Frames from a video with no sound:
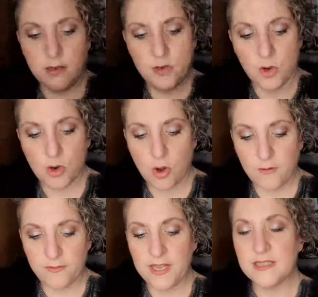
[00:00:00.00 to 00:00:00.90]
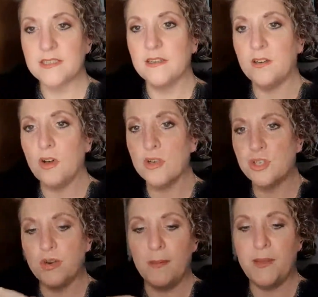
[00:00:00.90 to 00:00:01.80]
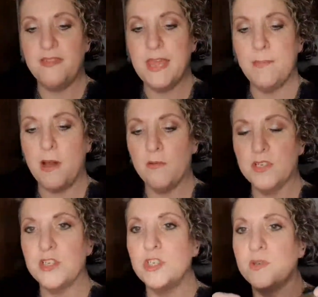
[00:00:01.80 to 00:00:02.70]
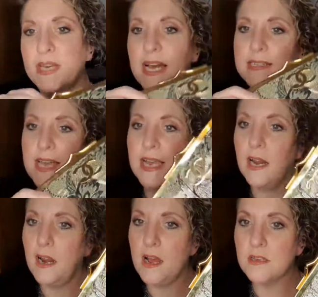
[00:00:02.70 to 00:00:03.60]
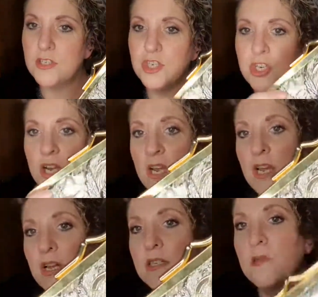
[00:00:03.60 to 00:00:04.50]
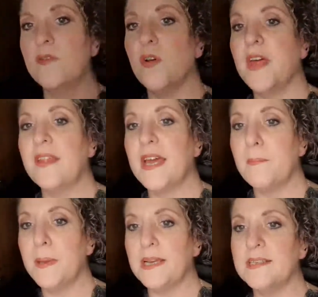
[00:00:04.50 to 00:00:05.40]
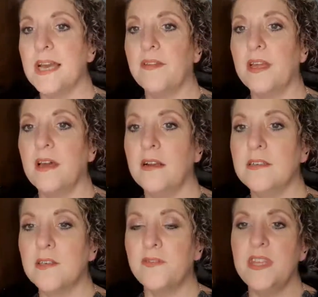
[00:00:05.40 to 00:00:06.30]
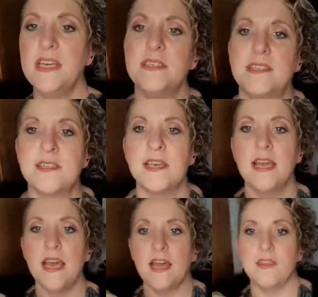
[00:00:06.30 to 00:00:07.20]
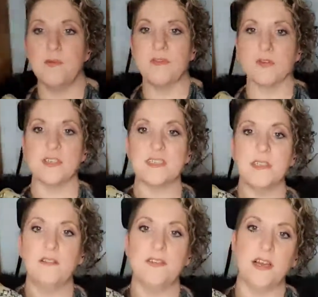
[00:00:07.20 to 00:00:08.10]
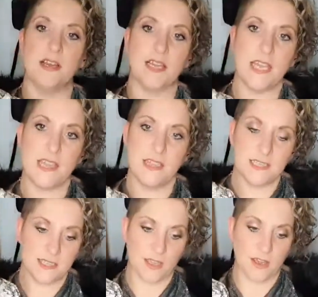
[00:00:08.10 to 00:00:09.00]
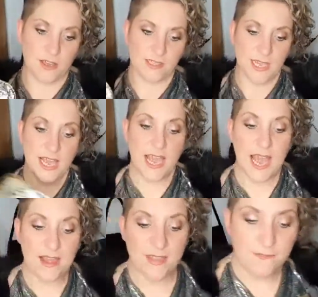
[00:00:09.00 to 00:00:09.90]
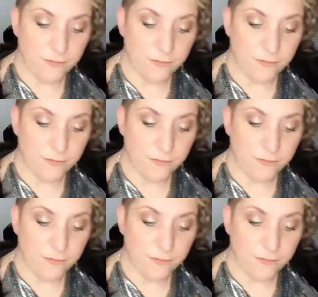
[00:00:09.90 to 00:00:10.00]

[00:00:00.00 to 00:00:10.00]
knockoff. It's got a strap in there, but I would just use it as a clutch. So we've got that. That picks out the colours of this. And then we've got the silver in the skirt. And then